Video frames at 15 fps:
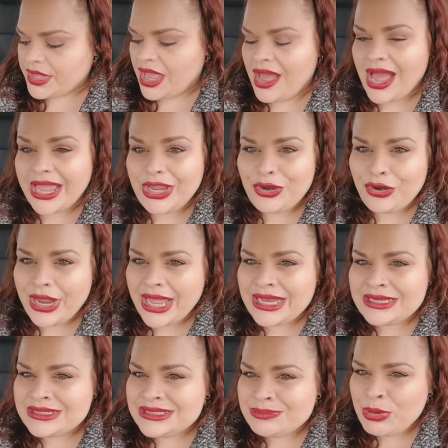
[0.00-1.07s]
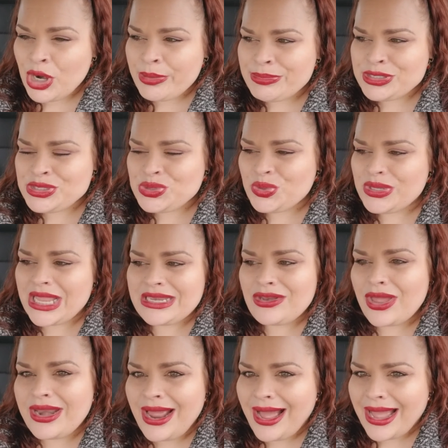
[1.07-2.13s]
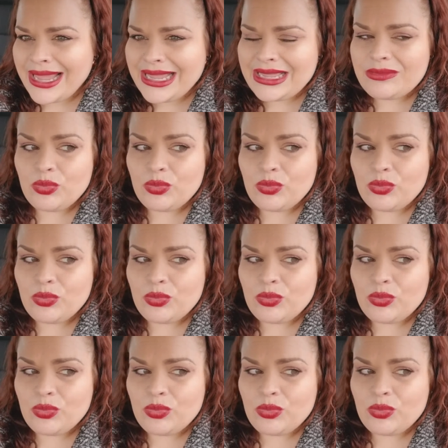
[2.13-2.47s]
higher end department store. Like not high,